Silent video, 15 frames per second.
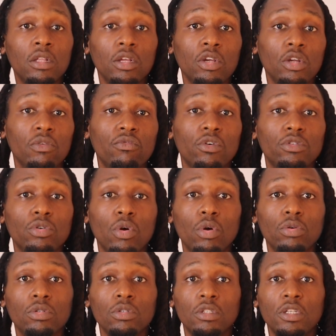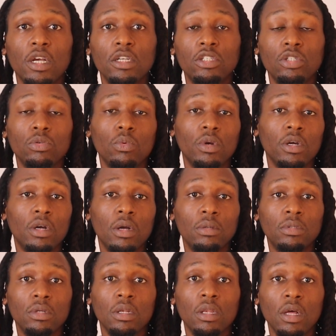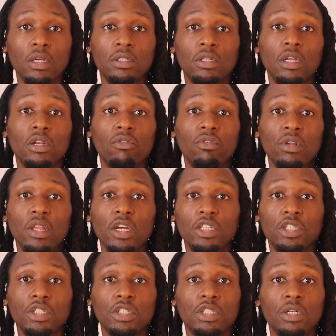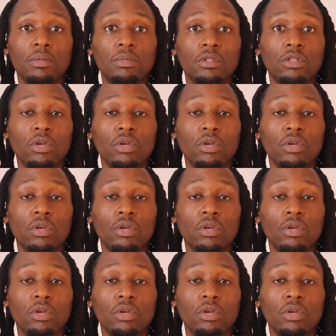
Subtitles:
the universe also tests you when it comes to lust in your relationships.